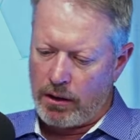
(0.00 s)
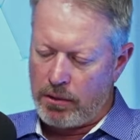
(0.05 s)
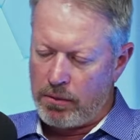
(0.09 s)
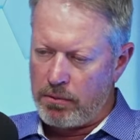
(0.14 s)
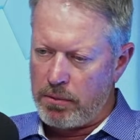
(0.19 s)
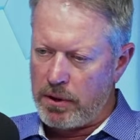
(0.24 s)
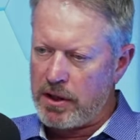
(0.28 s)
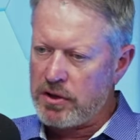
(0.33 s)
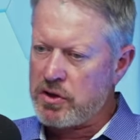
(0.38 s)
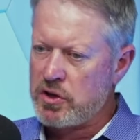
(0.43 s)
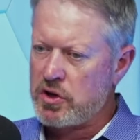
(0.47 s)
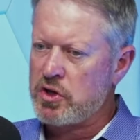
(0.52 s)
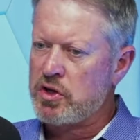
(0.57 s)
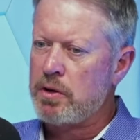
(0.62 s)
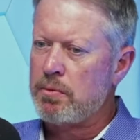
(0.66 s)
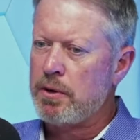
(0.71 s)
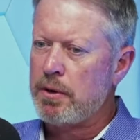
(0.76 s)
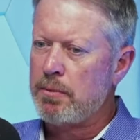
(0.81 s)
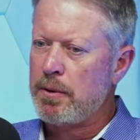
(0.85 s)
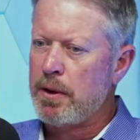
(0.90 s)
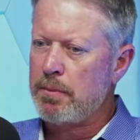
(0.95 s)
because there's so
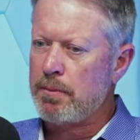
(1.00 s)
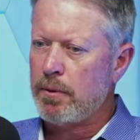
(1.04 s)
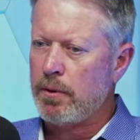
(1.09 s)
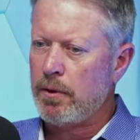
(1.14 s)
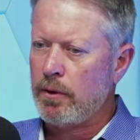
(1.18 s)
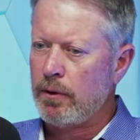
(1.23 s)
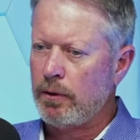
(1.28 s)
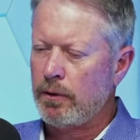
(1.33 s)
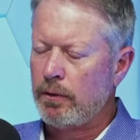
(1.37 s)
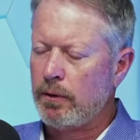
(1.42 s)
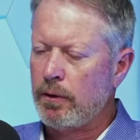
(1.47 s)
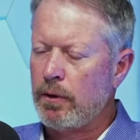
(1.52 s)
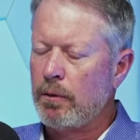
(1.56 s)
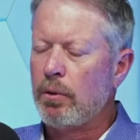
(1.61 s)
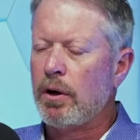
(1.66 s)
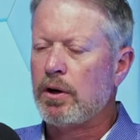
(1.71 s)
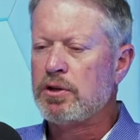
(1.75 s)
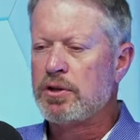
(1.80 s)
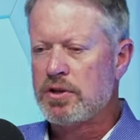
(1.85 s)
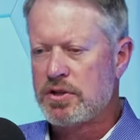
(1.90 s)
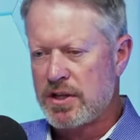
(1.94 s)
many people
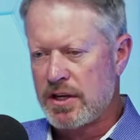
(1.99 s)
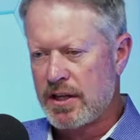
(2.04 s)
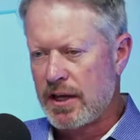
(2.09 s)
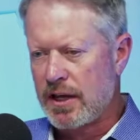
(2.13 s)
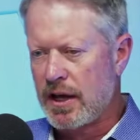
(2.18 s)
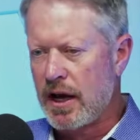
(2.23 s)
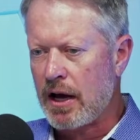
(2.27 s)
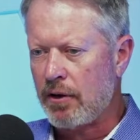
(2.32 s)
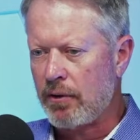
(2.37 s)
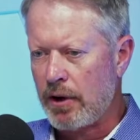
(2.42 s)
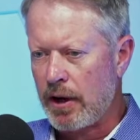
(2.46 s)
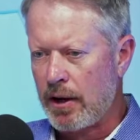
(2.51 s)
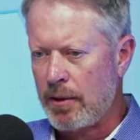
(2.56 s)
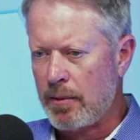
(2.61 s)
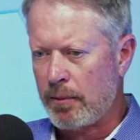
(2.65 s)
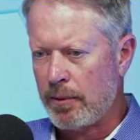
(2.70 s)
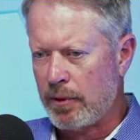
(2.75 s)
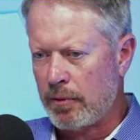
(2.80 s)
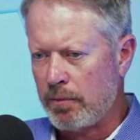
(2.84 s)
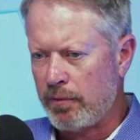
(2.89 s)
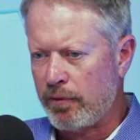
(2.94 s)
I shouldn't say that. I'm
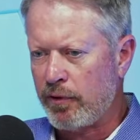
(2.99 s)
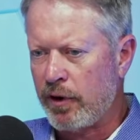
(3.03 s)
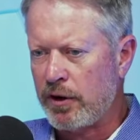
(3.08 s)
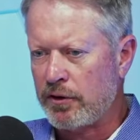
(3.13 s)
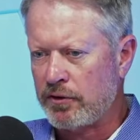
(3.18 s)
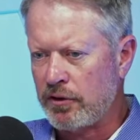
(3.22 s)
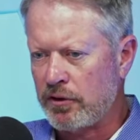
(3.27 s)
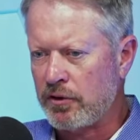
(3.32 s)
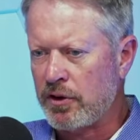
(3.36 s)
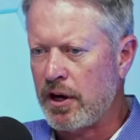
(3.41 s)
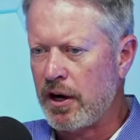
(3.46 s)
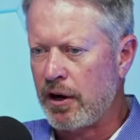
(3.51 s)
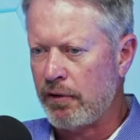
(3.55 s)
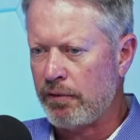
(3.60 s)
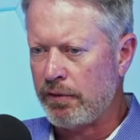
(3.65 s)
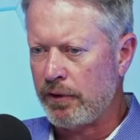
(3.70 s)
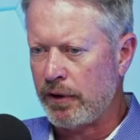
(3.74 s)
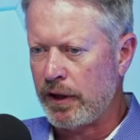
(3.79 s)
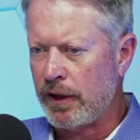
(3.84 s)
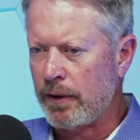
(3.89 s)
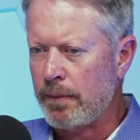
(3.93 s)
going to phrase this
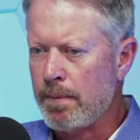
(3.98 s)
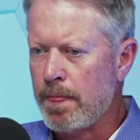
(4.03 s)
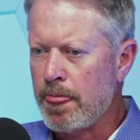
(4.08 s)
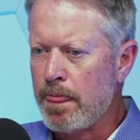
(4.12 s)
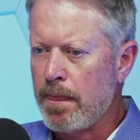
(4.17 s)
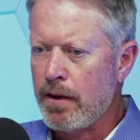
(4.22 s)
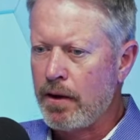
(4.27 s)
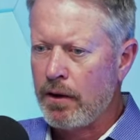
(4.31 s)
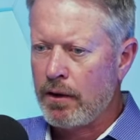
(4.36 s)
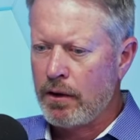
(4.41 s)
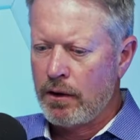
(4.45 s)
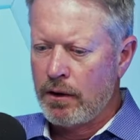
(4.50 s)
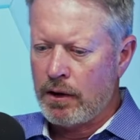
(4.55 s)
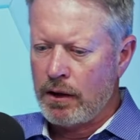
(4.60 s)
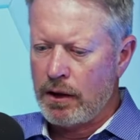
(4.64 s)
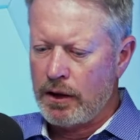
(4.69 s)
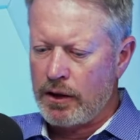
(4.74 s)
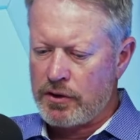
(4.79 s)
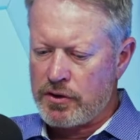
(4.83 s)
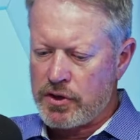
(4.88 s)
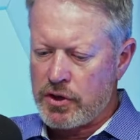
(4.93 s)
carefully.
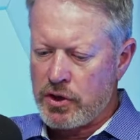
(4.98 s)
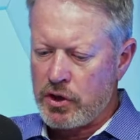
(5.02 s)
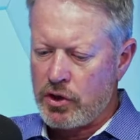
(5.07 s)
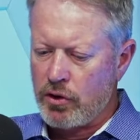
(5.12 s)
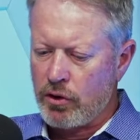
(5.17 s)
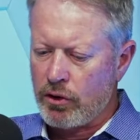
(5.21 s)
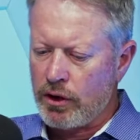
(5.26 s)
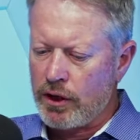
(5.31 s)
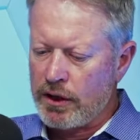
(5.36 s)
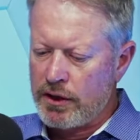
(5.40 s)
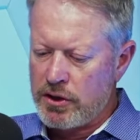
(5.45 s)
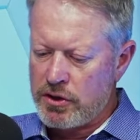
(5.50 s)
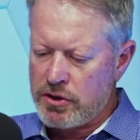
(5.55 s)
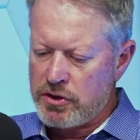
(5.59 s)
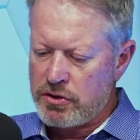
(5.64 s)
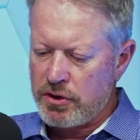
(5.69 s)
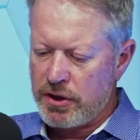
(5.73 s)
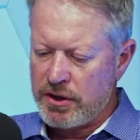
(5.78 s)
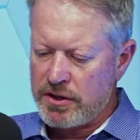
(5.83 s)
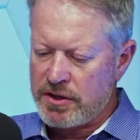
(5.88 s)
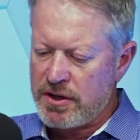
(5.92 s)
Is your
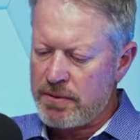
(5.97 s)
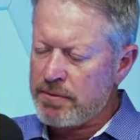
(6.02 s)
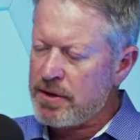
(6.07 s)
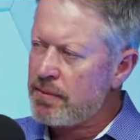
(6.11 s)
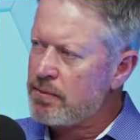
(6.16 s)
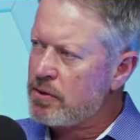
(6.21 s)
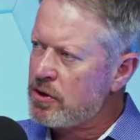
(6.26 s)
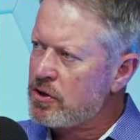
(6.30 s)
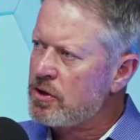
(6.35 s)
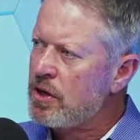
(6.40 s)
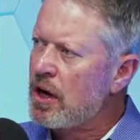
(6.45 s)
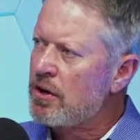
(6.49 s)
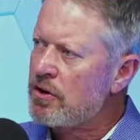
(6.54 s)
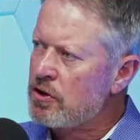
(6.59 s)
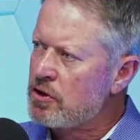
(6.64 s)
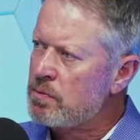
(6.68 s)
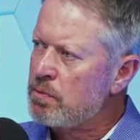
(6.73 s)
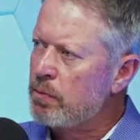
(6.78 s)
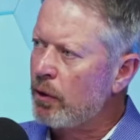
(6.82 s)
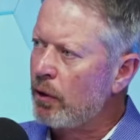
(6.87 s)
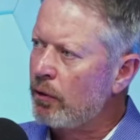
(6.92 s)
industry, sometimes it's not
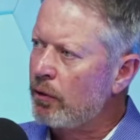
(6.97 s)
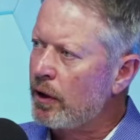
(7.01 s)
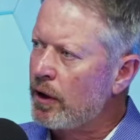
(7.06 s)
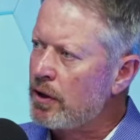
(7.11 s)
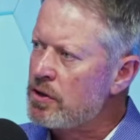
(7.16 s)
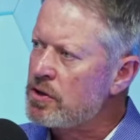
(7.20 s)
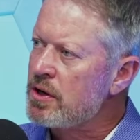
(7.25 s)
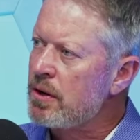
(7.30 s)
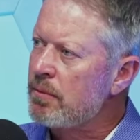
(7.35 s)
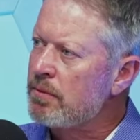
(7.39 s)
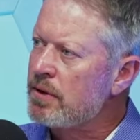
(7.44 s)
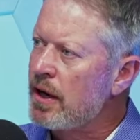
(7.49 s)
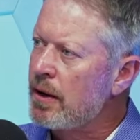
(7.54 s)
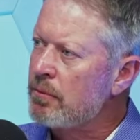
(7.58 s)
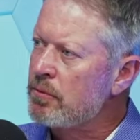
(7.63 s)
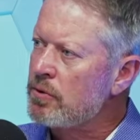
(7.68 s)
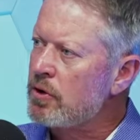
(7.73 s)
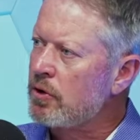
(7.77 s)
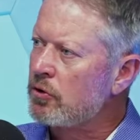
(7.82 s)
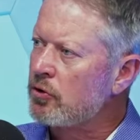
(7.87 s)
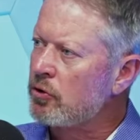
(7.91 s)
just brokerage,
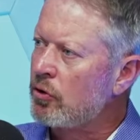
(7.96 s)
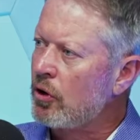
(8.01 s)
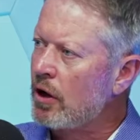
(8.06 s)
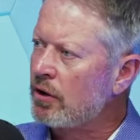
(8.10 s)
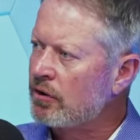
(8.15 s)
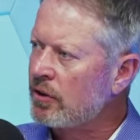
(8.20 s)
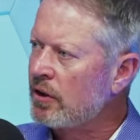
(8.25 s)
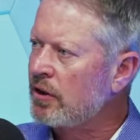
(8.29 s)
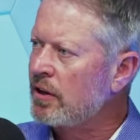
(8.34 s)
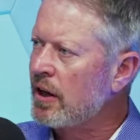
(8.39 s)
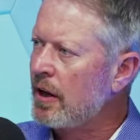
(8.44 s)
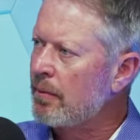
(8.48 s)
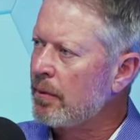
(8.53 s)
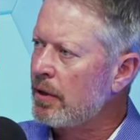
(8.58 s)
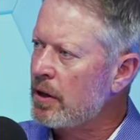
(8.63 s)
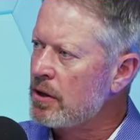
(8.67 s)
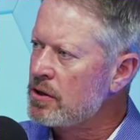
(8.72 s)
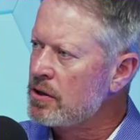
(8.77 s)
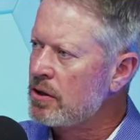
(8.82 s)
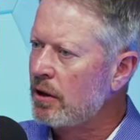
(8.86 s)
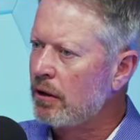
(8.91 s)
sometimes there's
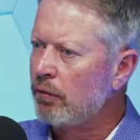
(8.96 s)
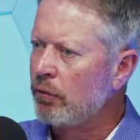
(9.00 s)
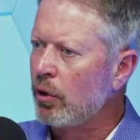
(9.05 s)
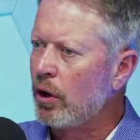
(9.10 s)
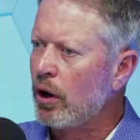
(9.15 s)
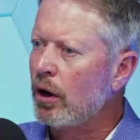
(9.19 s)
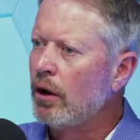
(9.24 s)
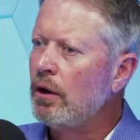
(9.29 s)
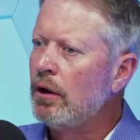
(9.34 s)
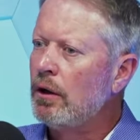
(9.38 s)
cross-contamination of where,